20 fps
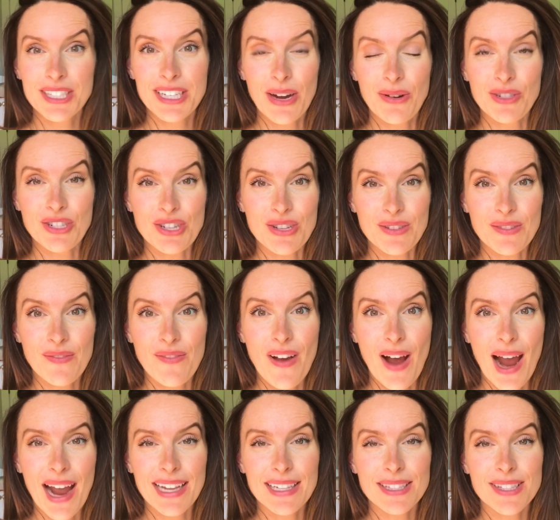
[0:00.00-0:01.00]
out just
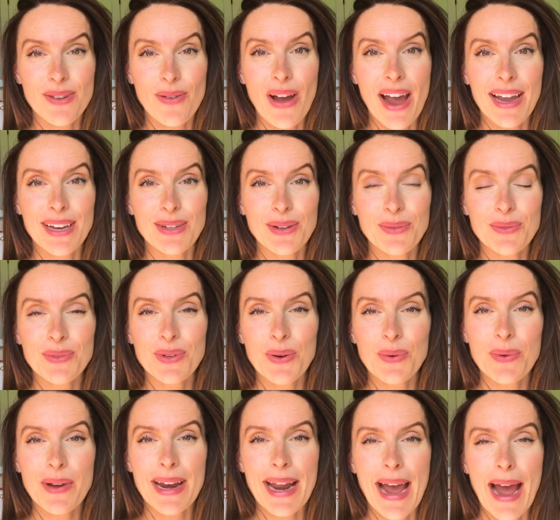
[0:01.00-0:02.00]
fine, so I don't know
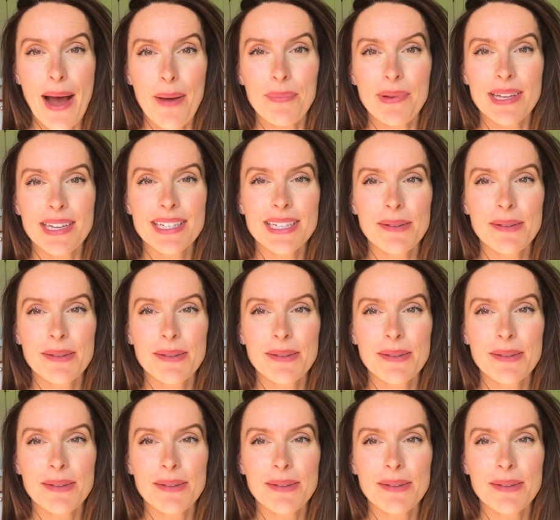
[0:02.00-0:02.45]
what happened.